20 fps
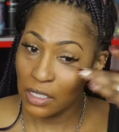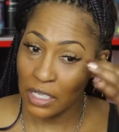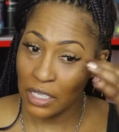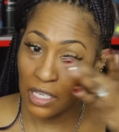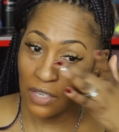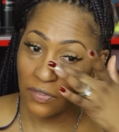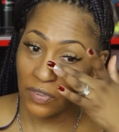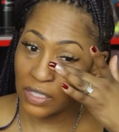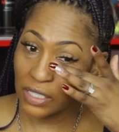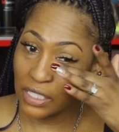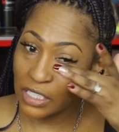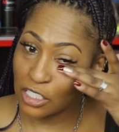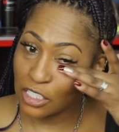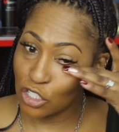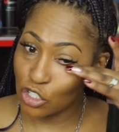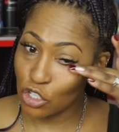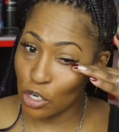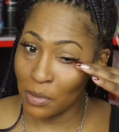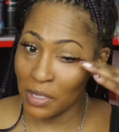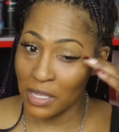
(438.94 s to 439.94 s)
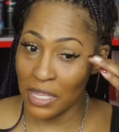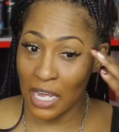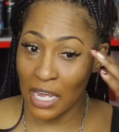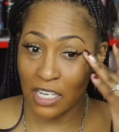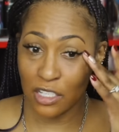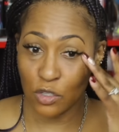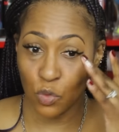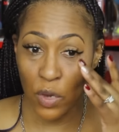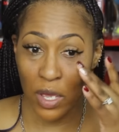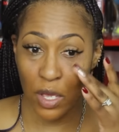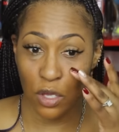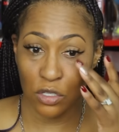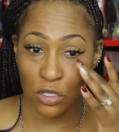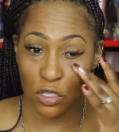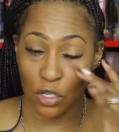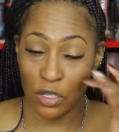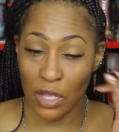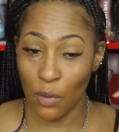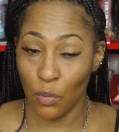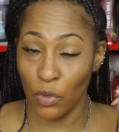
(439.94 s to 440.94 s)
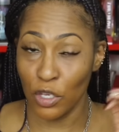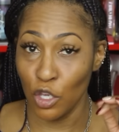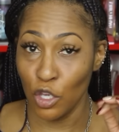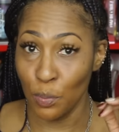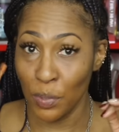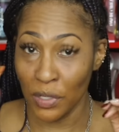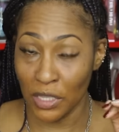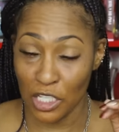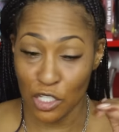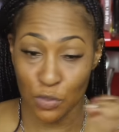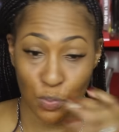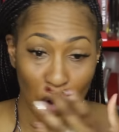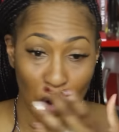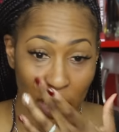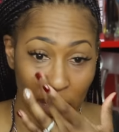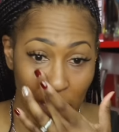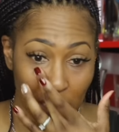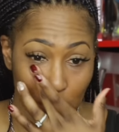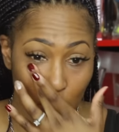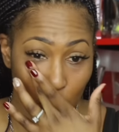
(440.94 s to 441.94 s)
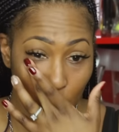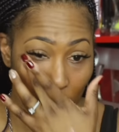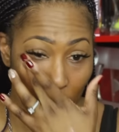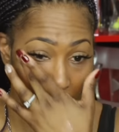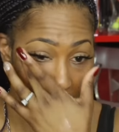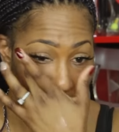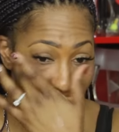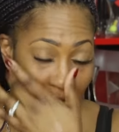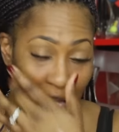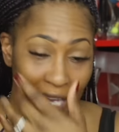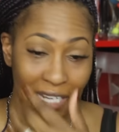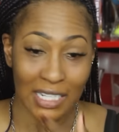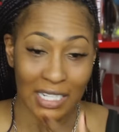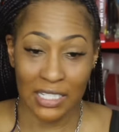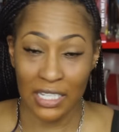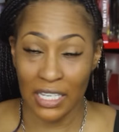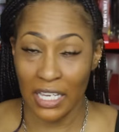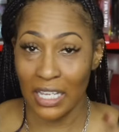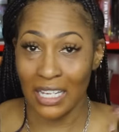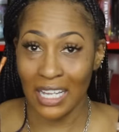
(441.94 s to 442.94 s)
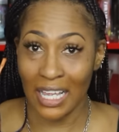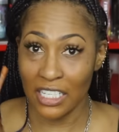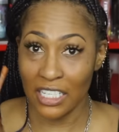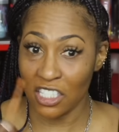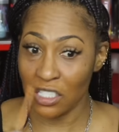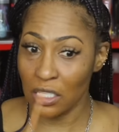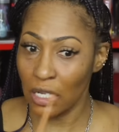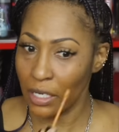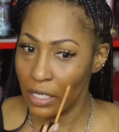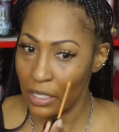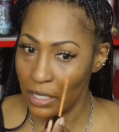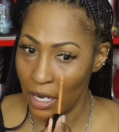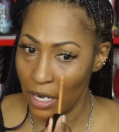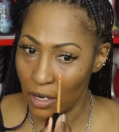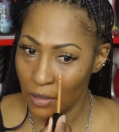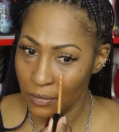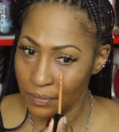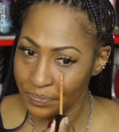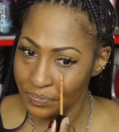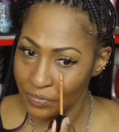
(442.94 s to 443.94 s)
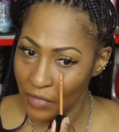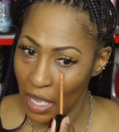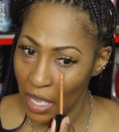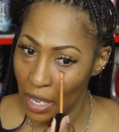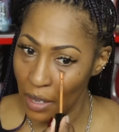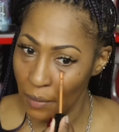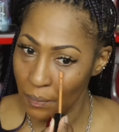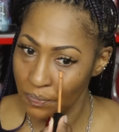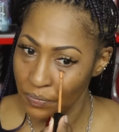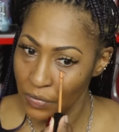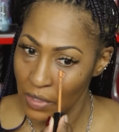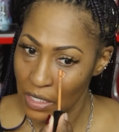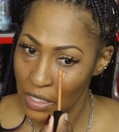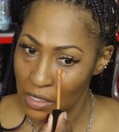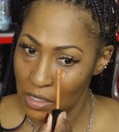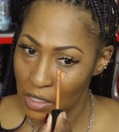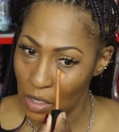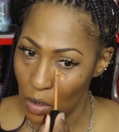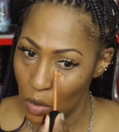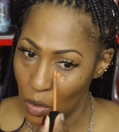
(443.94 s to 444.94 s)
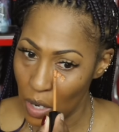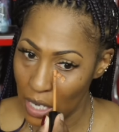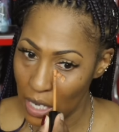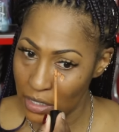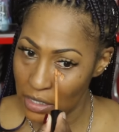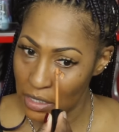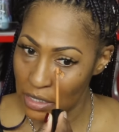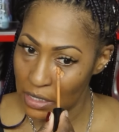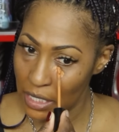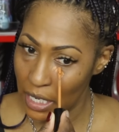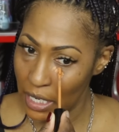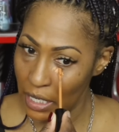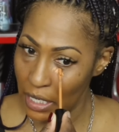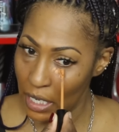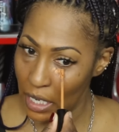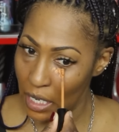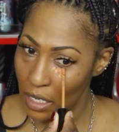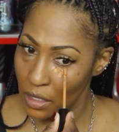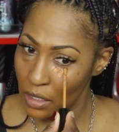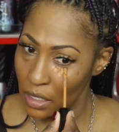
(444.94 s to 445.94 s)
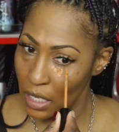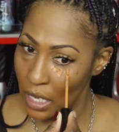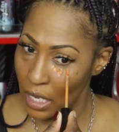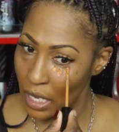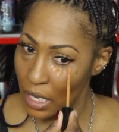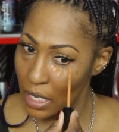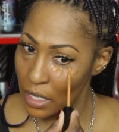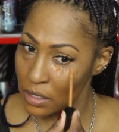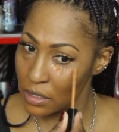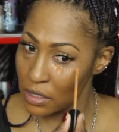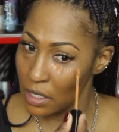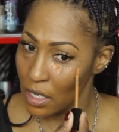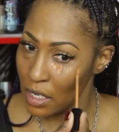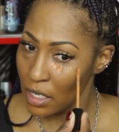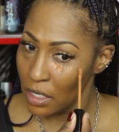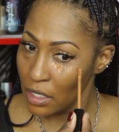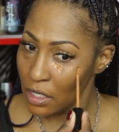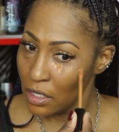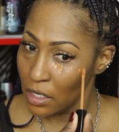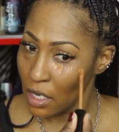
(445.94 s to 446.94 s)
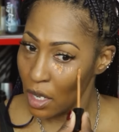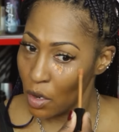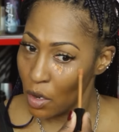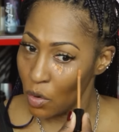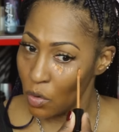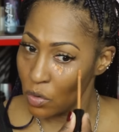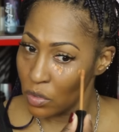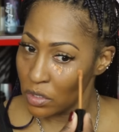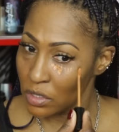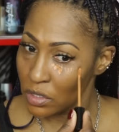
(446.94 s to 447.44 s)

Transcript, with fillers: evenly distribute that as well so that when you put this product on, it doesn't get like stuck in there. Okay. So I just take it and, you know,